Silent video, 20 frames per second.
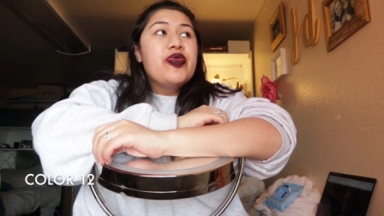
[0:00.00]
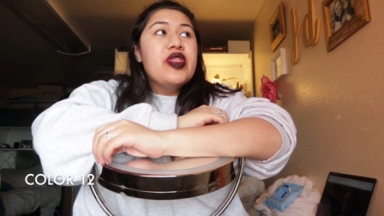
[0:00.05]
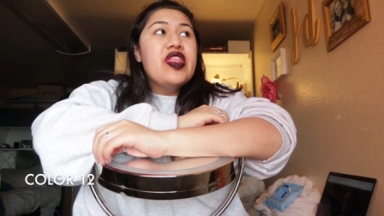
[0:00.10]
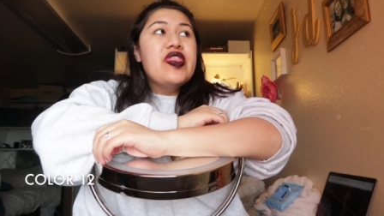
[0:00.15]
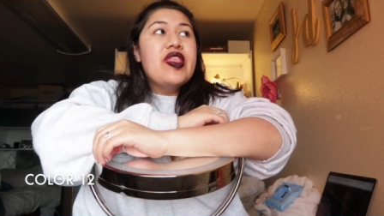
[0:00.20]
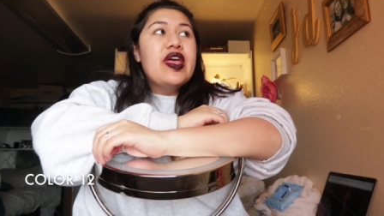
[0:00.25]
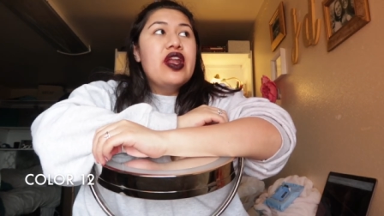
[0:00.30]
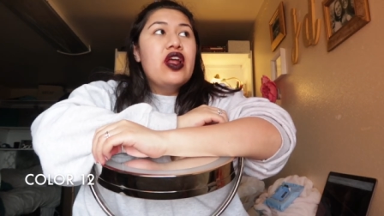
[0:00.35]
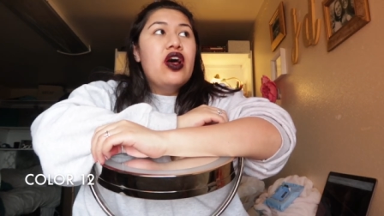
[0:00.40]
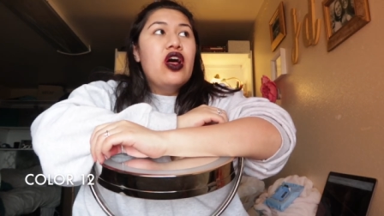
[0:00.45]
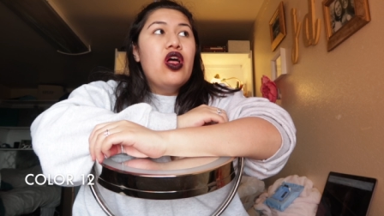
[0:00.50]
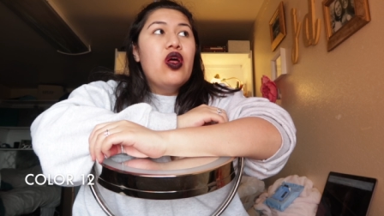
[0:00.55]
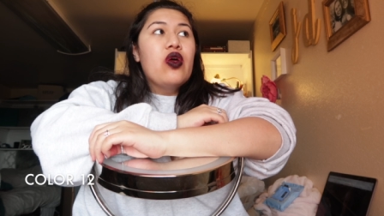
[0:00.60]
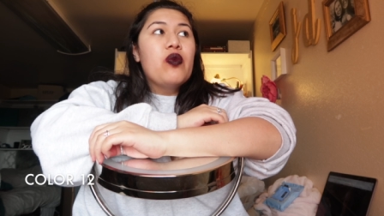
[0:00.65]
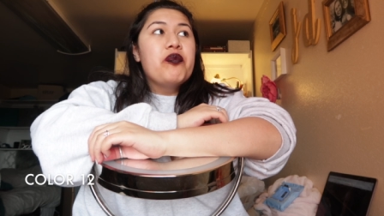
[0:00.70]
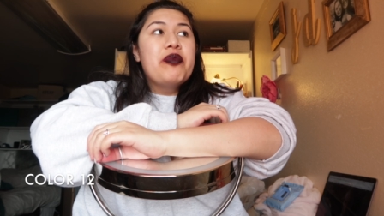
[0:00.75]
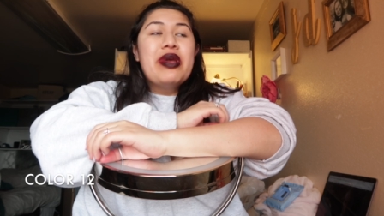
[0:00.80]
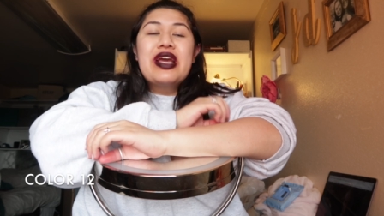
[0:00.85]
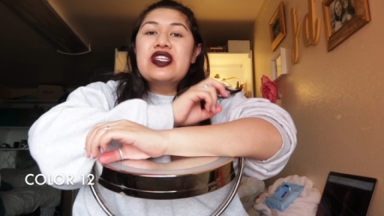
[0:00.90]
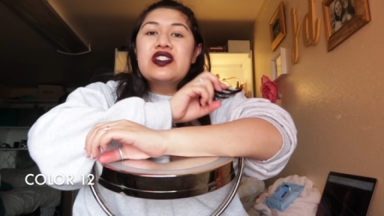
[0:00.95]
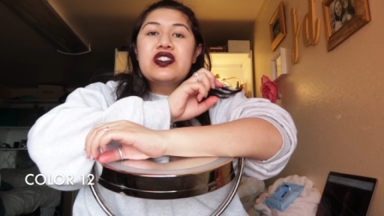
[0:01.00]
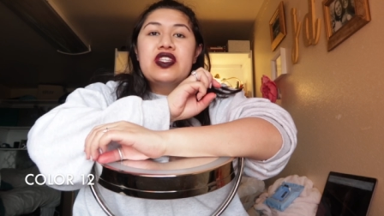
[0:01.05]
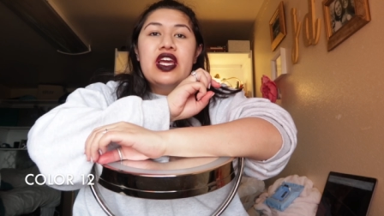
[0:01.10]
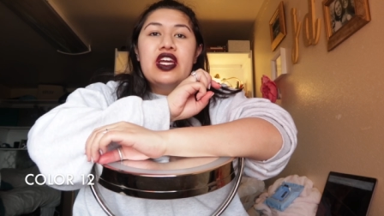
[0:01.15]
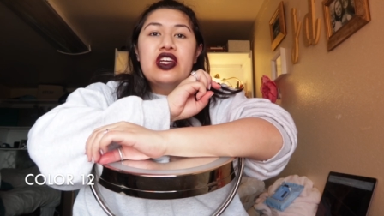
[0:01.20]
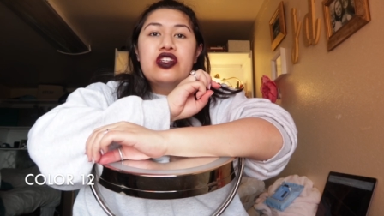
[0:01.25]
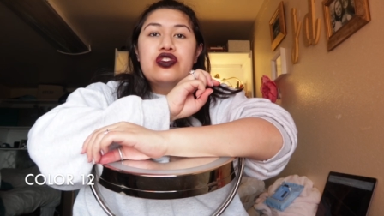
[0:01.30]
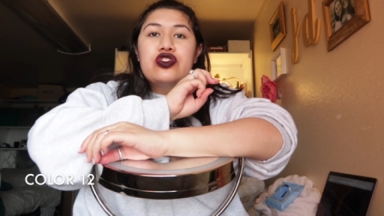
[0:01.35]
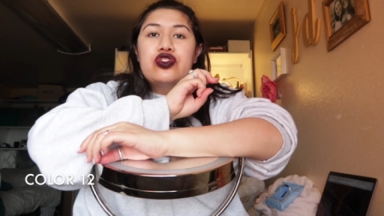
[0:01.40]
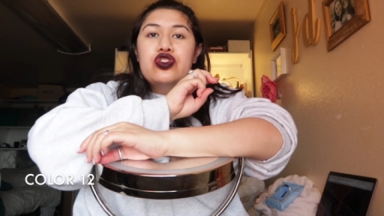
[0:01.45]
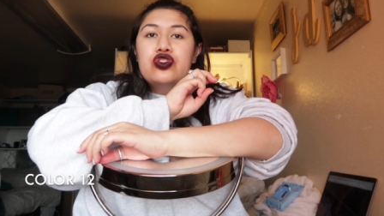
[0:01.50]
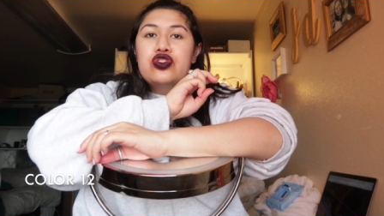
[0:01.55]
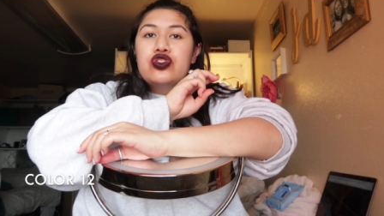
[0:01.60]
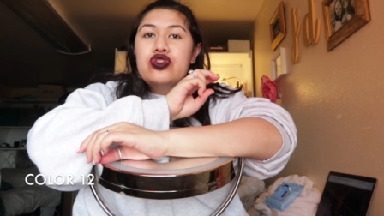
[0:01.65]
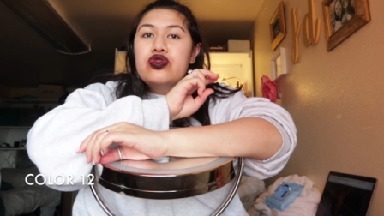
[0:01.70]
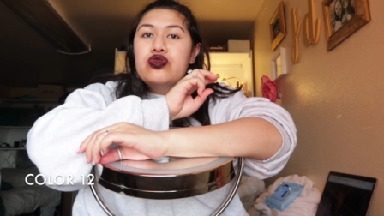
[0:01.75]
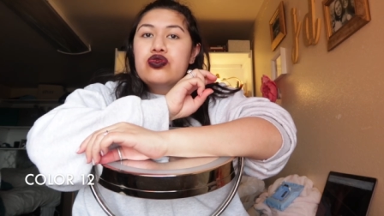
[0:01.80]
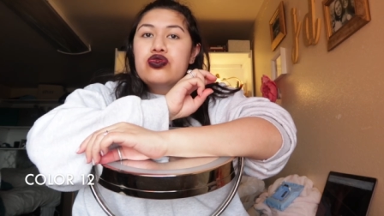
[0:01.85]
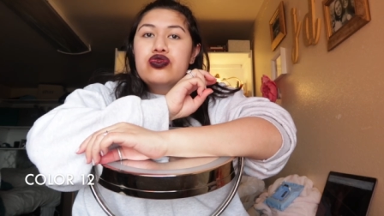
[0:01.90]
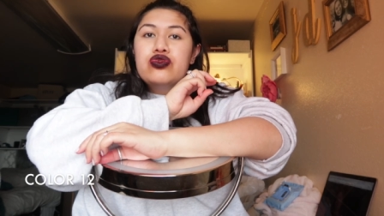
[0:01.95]
And then I'll mix like
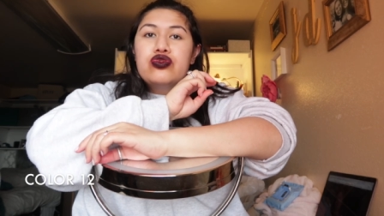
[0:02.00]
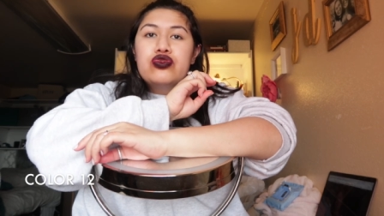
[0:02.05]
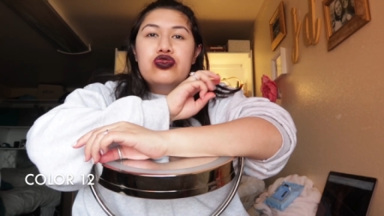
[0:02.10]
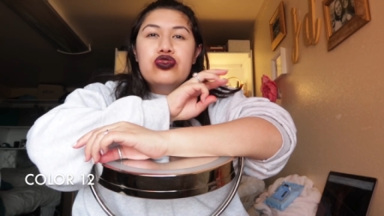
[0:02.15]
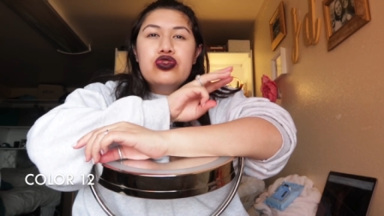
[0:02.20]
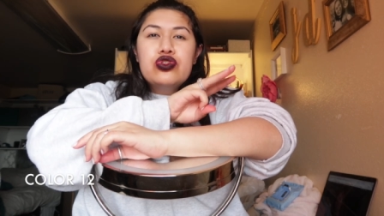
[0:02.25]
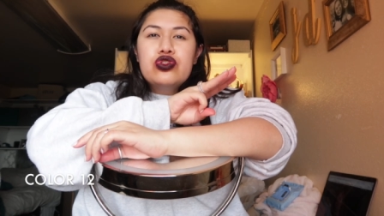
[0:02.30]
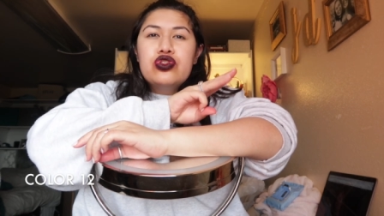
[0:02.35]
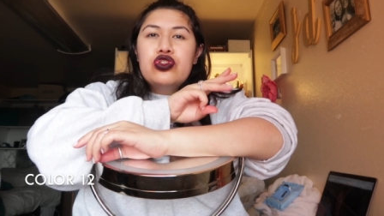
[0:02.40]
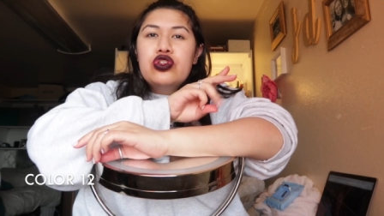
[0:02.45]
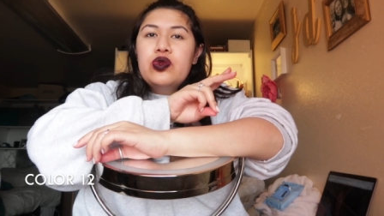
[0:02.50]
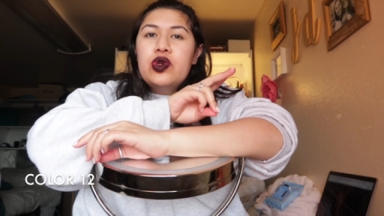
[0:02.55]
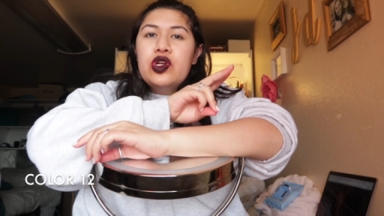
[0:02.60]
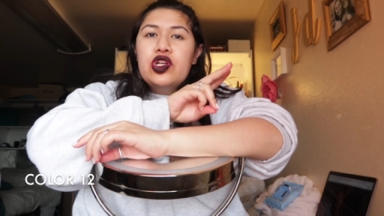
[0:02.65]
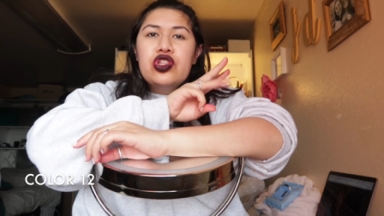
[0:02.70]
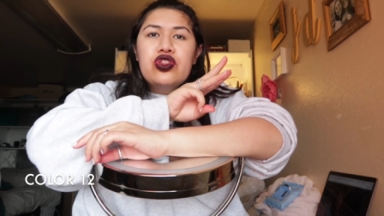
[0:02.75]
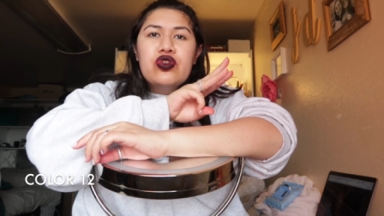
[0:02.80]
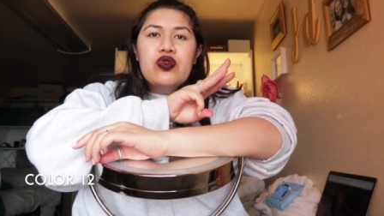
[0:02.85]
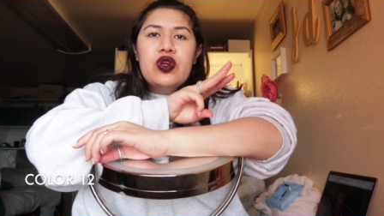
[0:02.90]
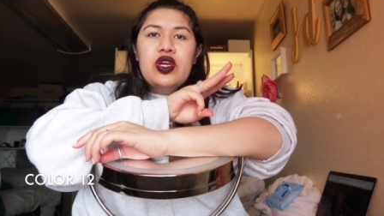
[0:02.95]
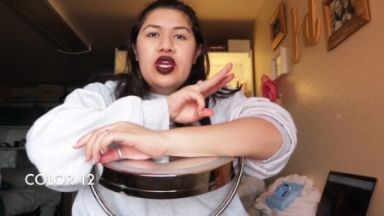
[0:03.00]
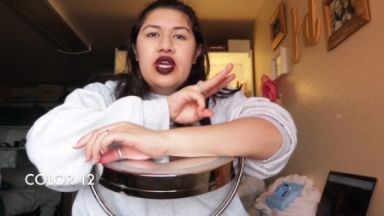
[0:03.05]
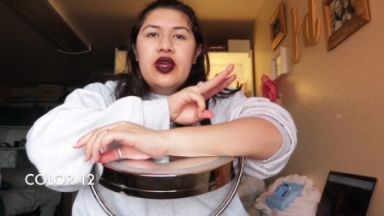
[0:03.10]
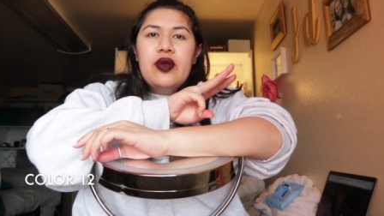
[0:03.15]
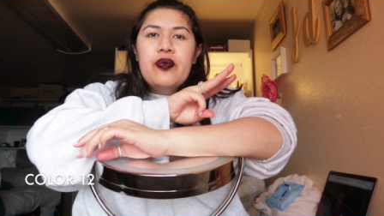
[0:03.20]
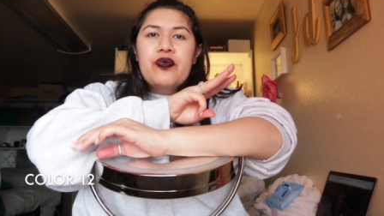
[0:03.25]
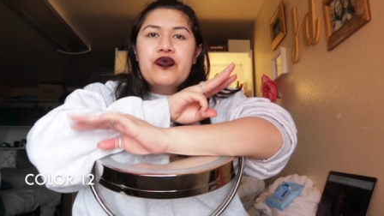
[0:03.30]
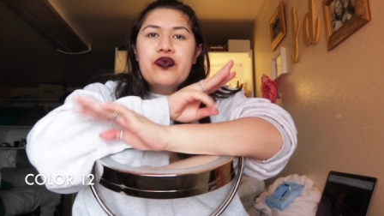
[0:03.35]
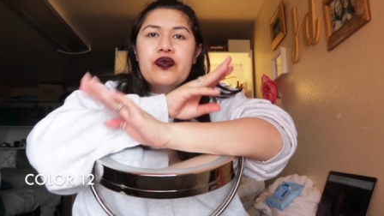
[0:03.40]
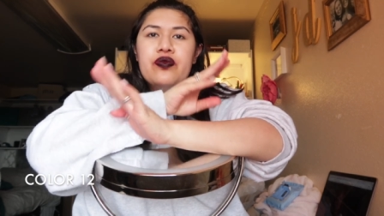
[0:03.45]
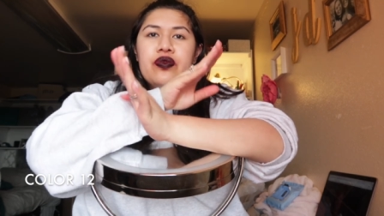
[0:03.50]
two or three